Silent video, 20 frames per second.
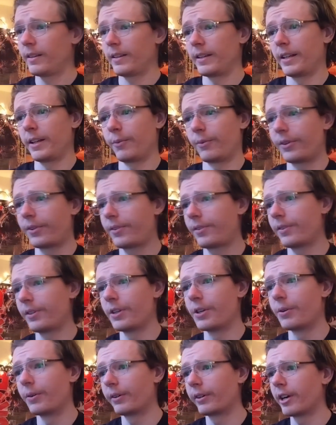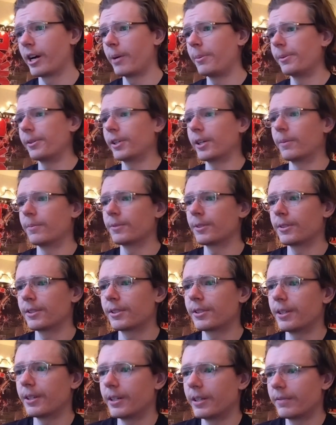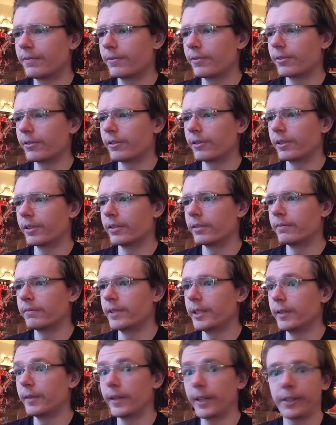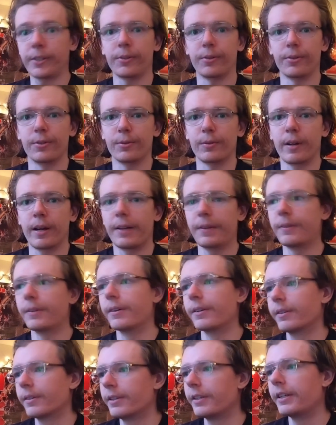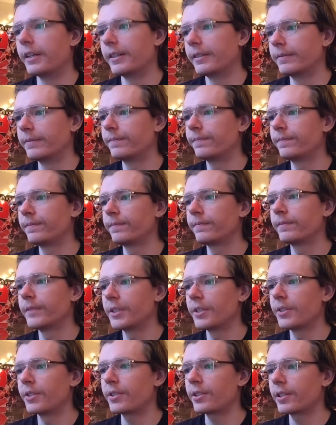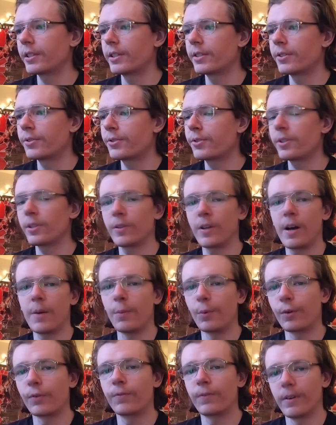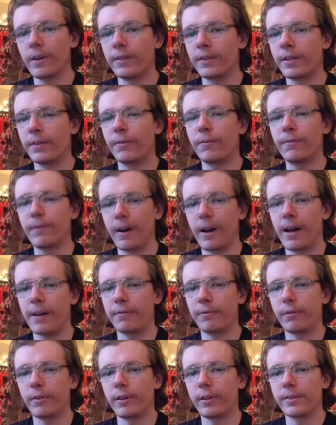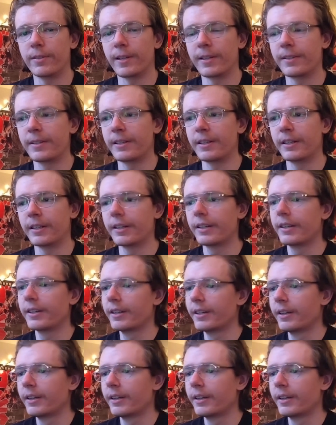and with, you know, Gobblegums and stuff, or Elixirs rather, it's just a lot more fun than 5 was, I think.